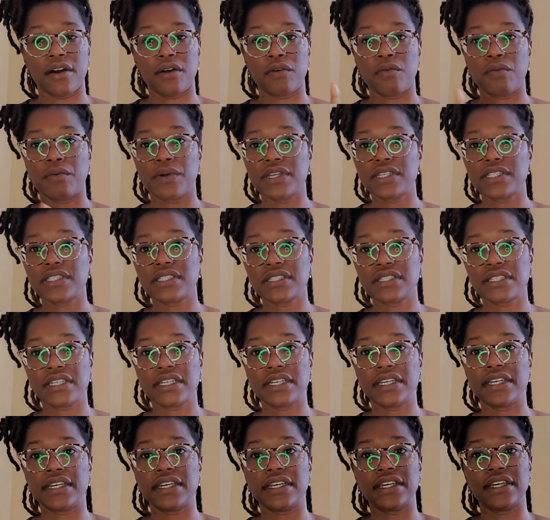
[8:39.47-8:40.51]

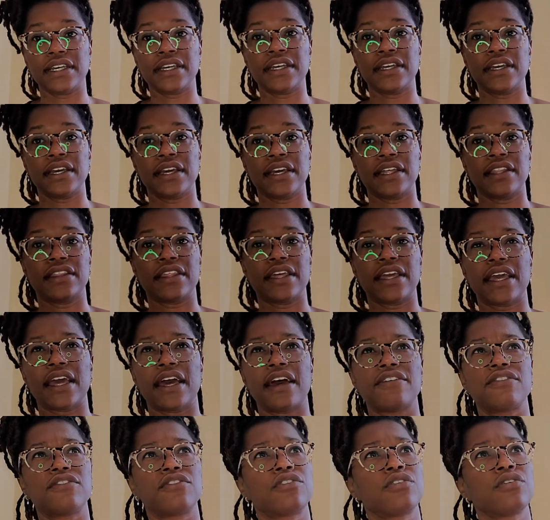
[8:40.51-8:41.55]
whiskey, they
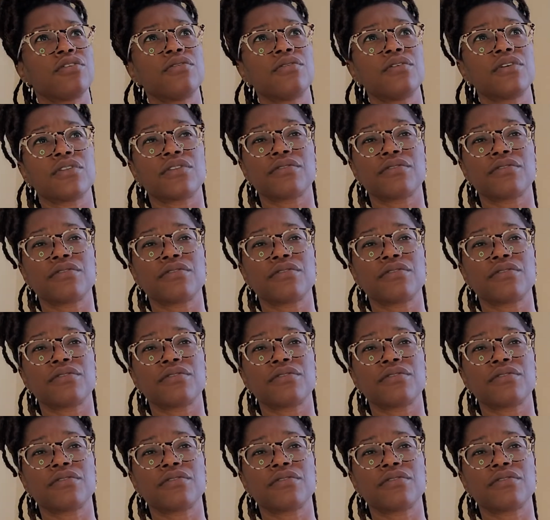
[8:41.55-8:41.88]
have 2 or